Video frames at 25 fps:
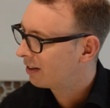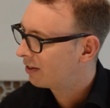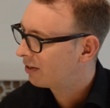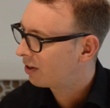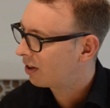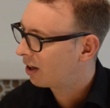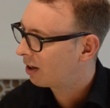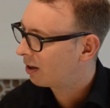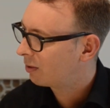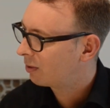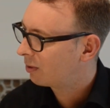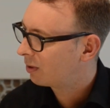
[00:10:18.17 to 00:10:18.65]

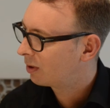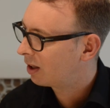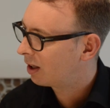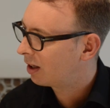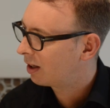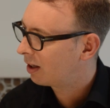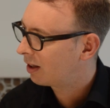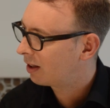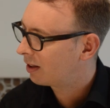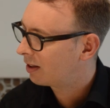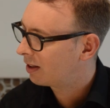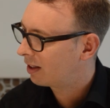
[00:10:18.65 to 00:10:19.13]
So
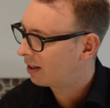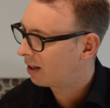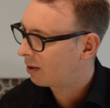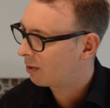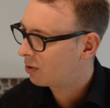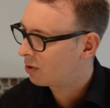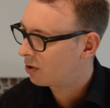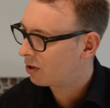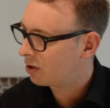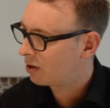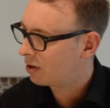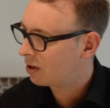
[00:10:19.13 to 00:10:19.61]
uh, I think that
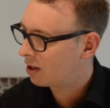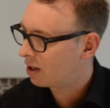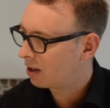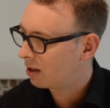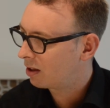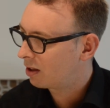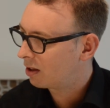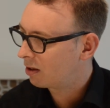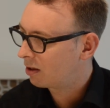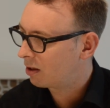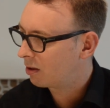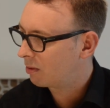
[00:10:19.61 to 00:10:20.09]
was just the,
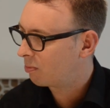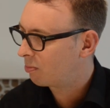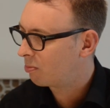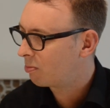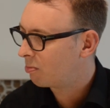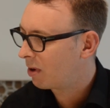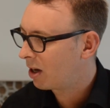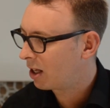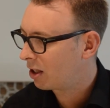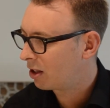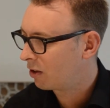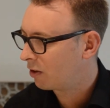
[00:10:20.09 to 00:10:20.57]
the
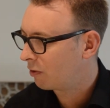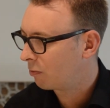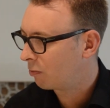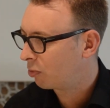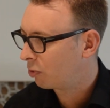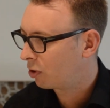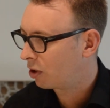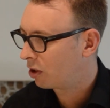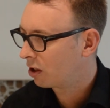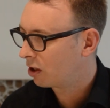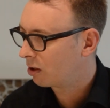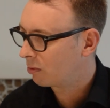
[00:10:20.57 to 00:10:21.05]
method of
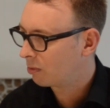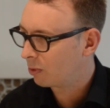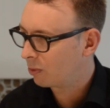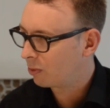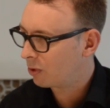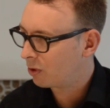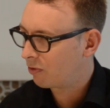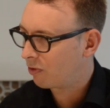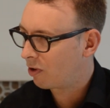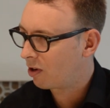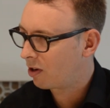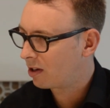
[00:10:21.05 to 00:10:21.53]
procurement
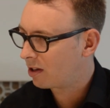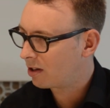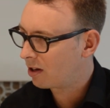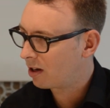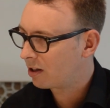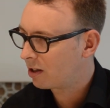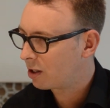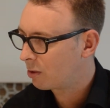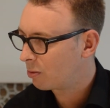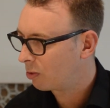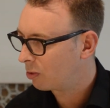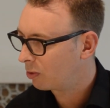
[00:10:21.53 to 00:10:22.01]
was very
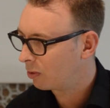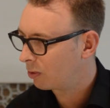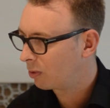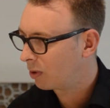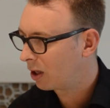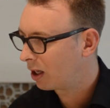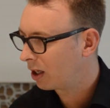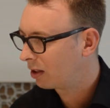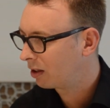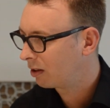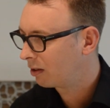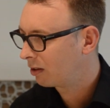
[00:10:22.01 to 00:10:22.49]
sensible,
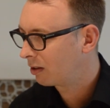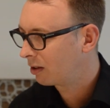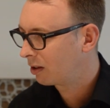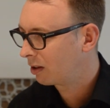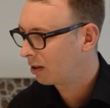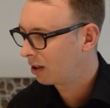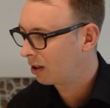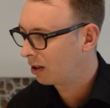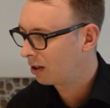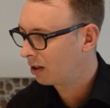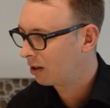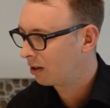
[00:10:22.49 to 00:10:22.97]
where you
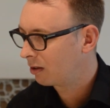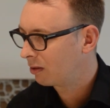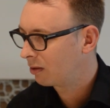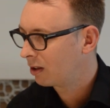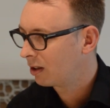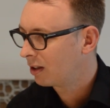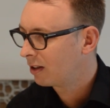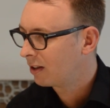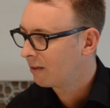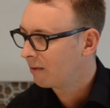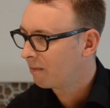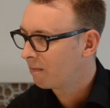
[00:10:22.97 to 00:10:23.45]
you,
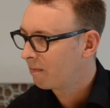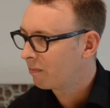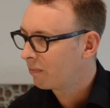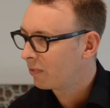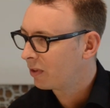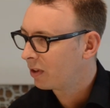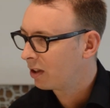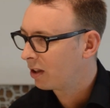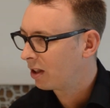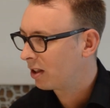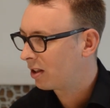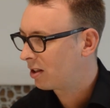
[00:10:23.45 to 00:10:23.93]

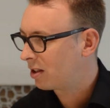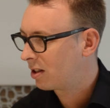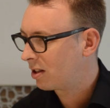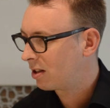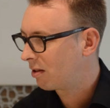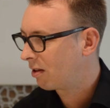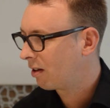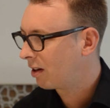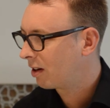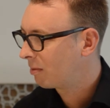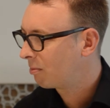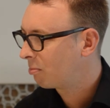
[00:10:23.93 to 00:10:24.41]
it's
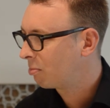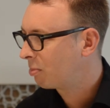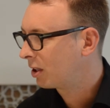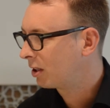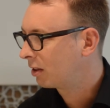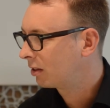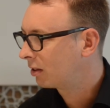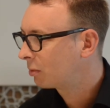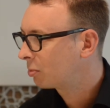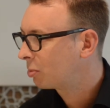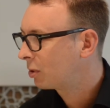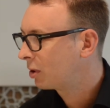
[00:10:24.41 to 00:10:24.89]
design and
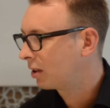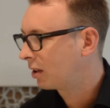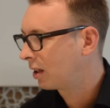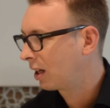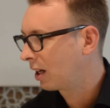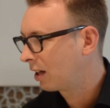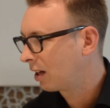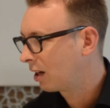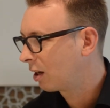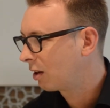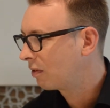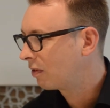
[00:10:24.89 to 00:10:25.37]
build, but you
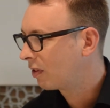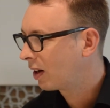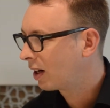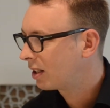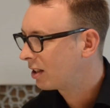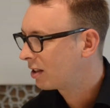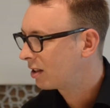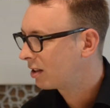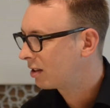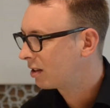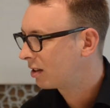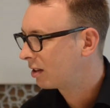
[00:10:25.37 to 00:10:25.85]
get
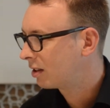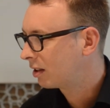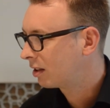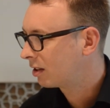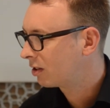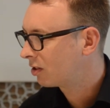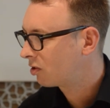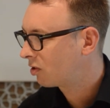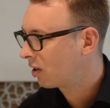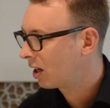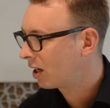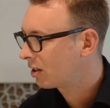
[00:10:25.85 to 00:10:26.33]
innovated to the
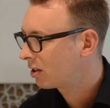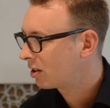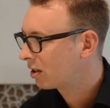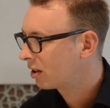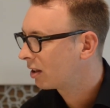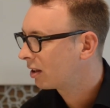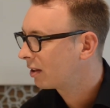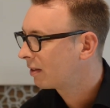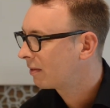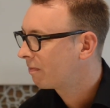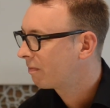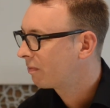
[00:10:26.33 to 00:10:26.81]

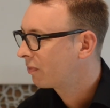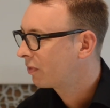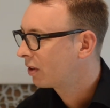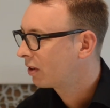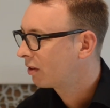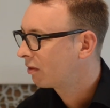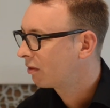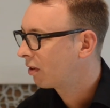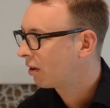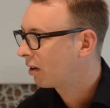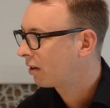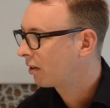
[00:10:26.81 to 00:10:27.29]
contractor
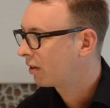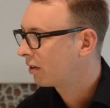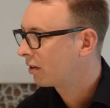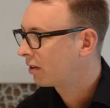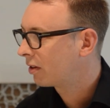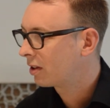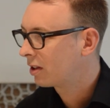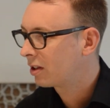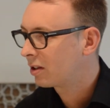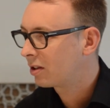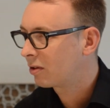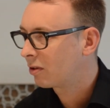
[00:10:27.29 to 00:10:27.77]
rather
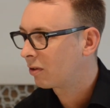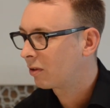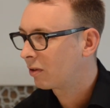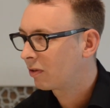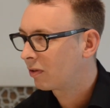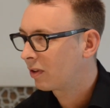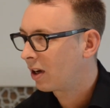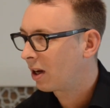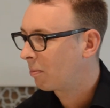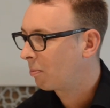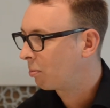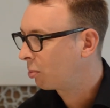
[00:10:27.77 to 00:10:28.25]
than this sort
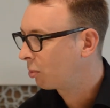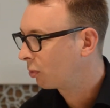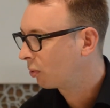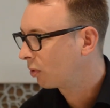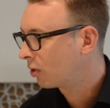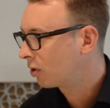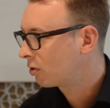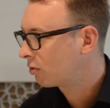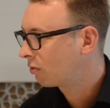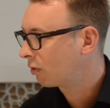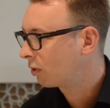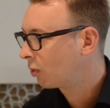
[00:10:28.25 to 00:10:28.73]
of
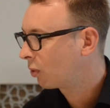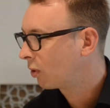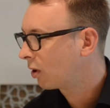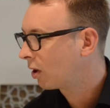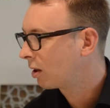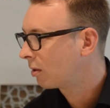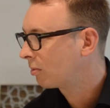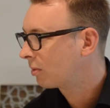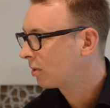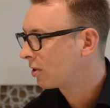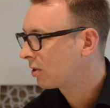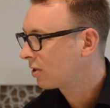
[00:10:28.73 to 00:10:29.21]
employer's
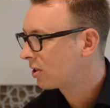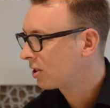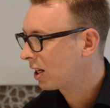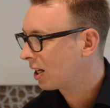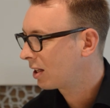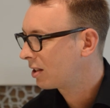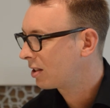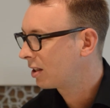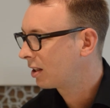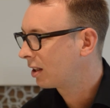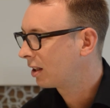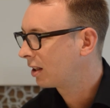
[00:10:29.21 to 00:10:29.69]
requirement
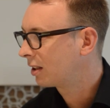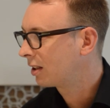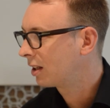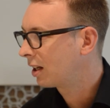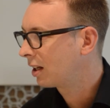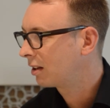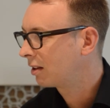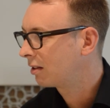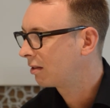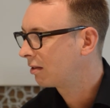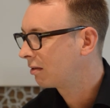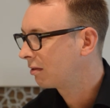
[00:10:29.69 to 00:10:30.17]
setting and
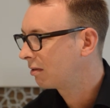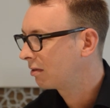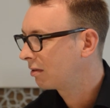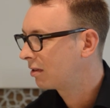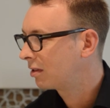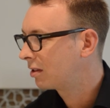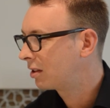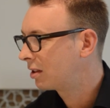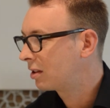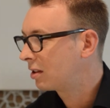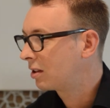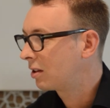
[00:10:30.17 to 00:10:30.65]
then
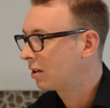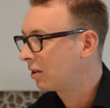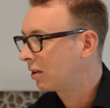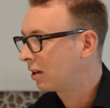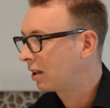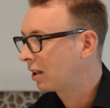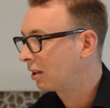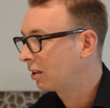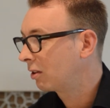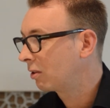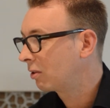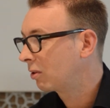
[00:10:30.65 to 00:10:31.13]

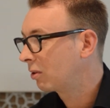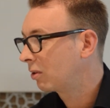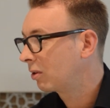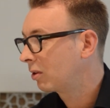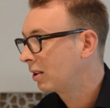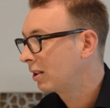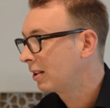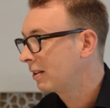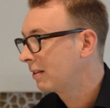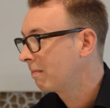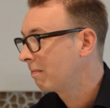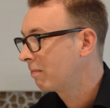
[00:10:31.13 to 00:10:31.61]
doing your
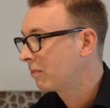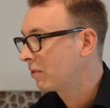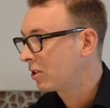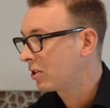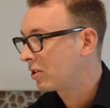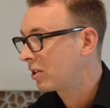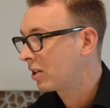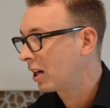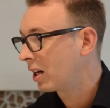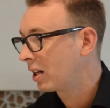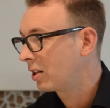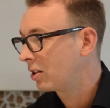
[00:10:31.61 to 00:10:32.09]

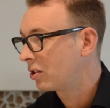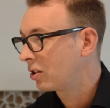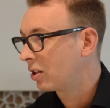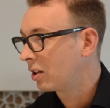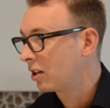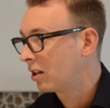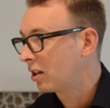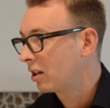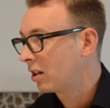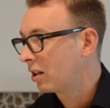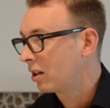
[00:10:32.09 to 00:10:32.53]
stage